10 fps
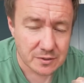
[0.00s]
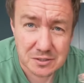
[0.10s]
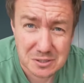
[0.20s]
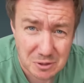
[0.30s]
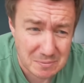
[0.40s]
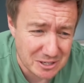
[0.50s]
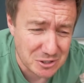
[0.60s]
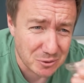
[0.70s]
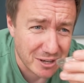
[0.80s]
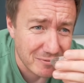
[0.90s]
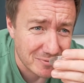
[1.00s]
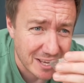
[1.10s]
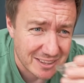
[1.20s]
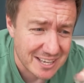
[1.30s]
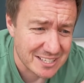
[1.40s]
Just want to make sure that,
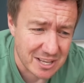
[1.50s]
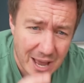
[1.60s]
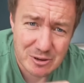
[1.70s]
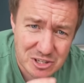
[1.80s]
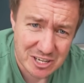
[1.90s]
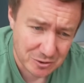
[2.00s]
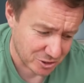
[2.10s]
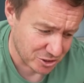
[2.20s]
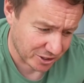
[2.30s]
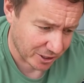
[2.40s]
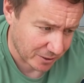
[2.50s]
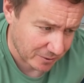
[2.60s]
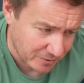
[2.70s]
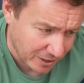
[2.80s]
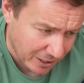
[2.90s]
yeah, that is MSG, not the sugar.
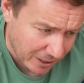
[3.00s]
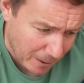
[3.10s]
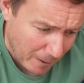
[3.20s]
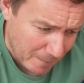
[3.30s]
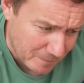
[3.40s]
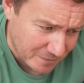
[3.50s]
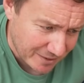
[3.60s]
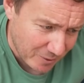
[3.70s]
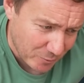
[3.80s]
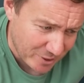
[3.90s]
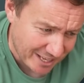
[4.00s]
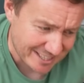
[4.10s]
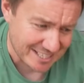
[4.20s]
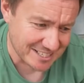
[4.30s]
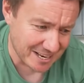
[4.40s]
We get
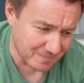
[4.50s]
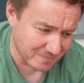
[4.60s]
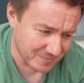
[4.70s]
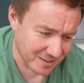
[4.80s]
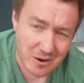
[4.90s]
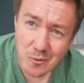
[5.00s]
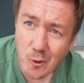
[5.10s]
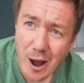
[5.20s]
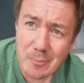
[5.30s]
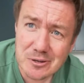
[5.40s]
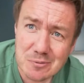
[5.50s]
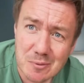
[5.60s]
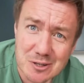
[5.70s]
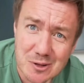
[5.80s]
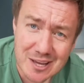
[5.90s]
this in. What happens when
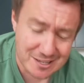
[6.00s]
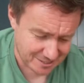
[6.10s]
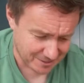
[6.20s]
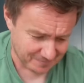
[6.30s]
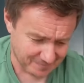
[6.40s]
we do this?